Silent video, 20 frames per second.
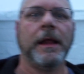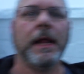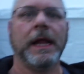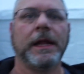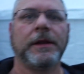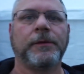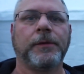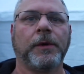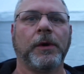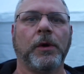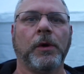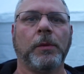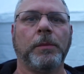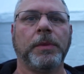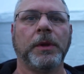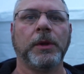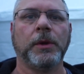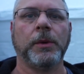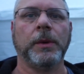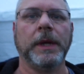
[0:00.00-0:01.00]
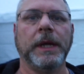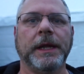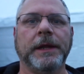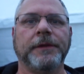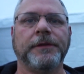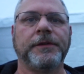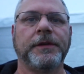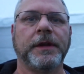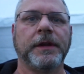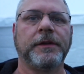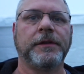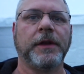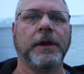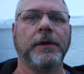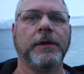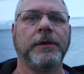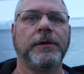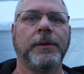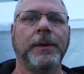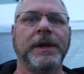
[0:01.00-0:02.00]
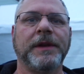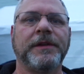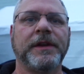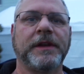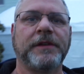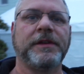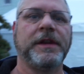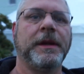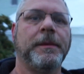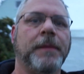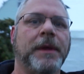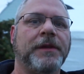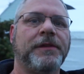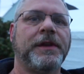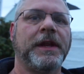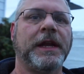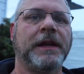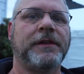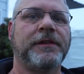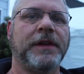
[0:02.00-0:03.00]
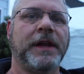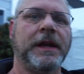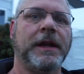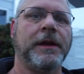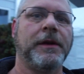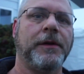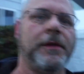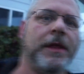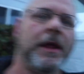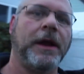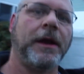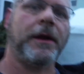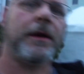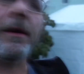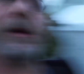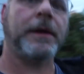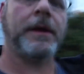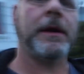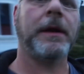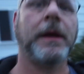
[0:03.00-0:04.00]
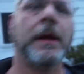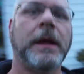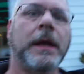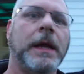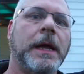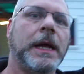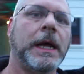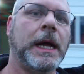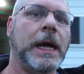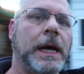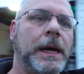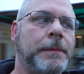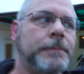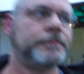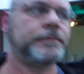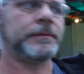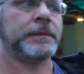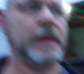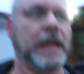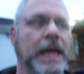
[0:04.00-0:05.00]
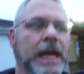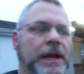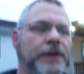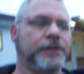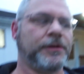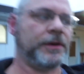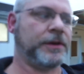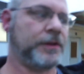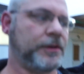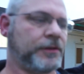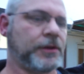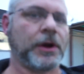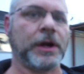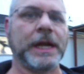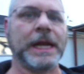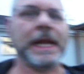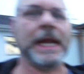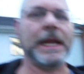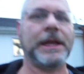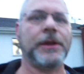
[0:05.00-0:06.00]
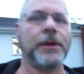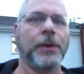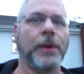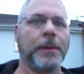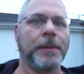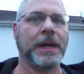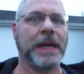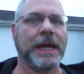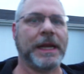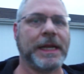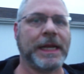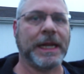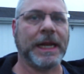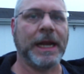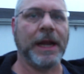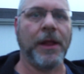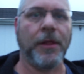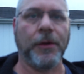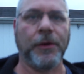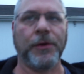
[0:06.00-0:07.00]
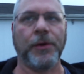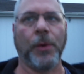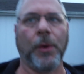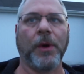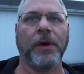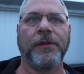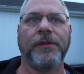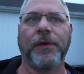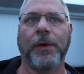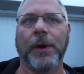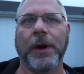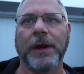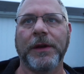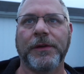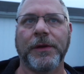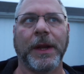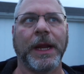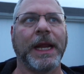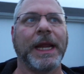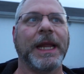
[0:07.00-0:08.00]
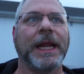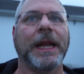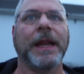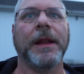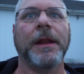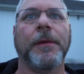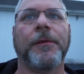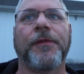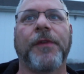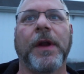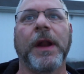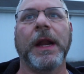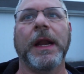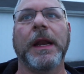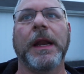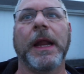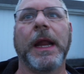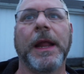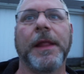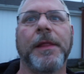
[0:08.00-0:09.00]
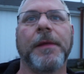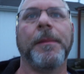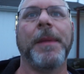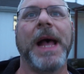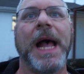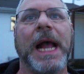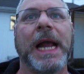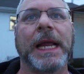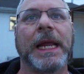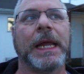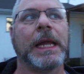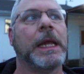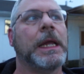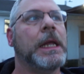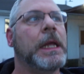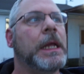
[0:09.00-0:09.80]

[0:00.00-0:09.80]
That's where old Blue is. So the 2016 Mustang's sitting under there. Entrance is hard to get to. I'm going to have to get another door for it so I can get in the front and the back.